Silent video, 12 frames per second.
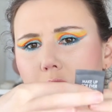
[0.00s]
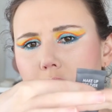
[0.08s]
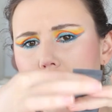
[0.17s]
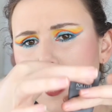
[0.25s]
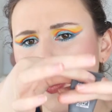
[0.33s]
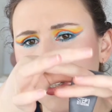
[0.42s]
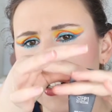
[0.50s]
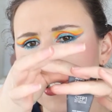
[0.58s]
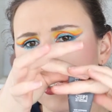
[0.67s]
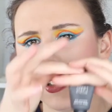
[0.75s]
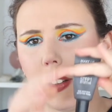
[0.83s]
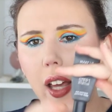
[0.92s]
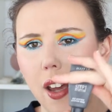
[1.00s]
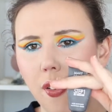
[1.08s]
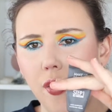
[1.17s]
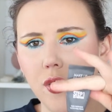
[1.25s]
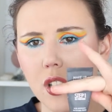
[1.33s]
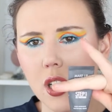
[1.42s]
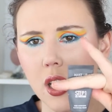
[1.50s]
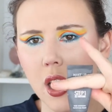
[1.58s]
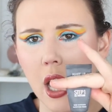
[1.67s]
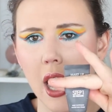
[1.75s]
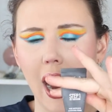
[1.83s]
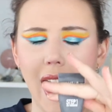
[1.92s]
of this one left,
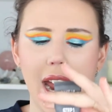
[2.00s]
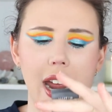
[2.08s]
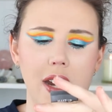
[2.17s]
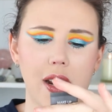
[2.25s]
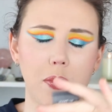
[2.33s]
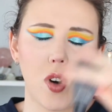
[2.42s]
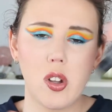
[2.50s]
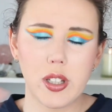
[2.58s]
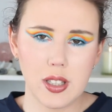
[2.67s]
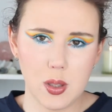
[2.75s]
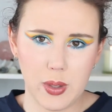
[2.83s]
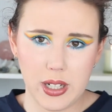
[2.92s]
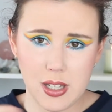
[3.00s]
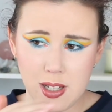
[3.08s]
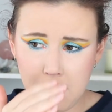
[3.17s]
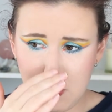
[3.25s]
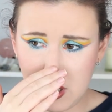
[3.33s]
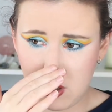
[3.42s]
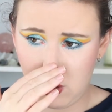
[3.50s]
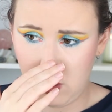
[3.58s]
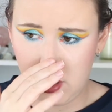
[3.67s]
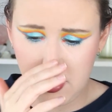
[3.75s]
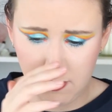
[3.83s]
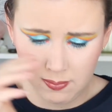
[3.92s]
and I'm rolling this one in
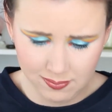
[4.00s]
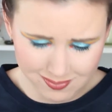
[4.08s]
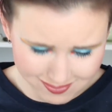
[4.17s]
because